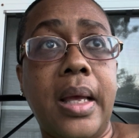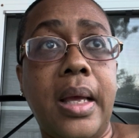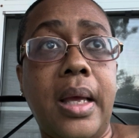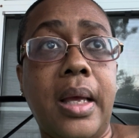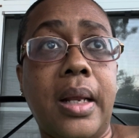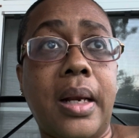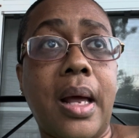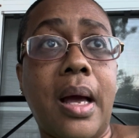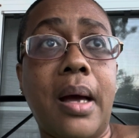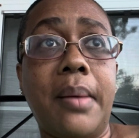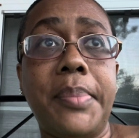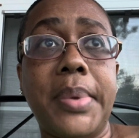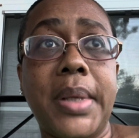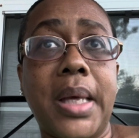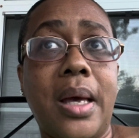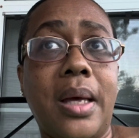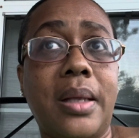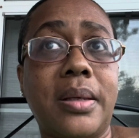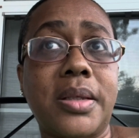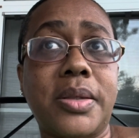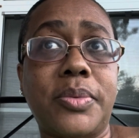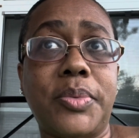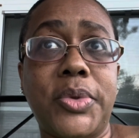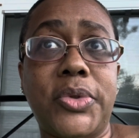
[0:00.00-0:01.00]
And I'll be
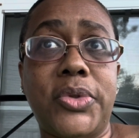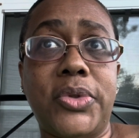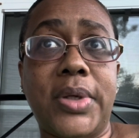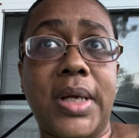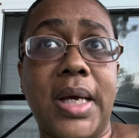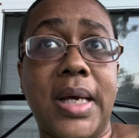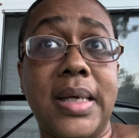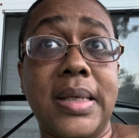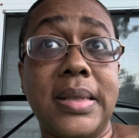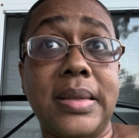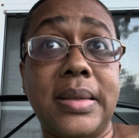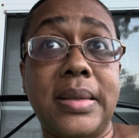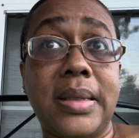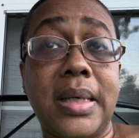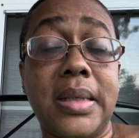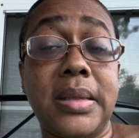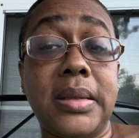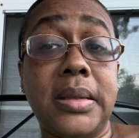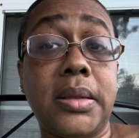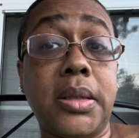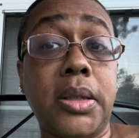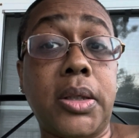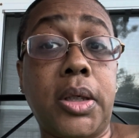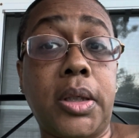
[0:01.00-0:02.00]
honest with you guys, that's
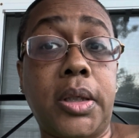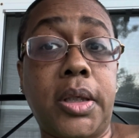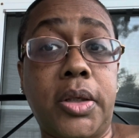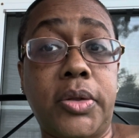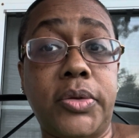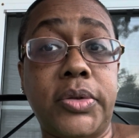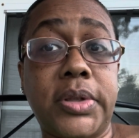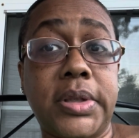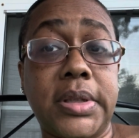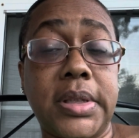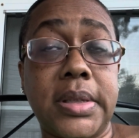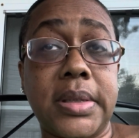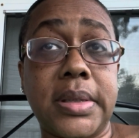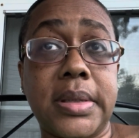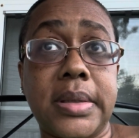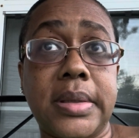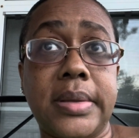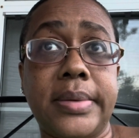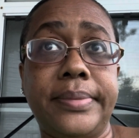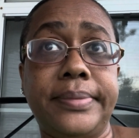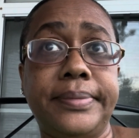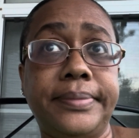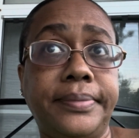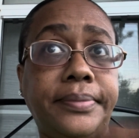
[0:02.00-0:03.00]
the
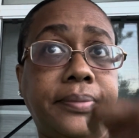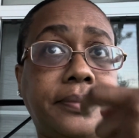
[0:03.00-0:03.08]
closest,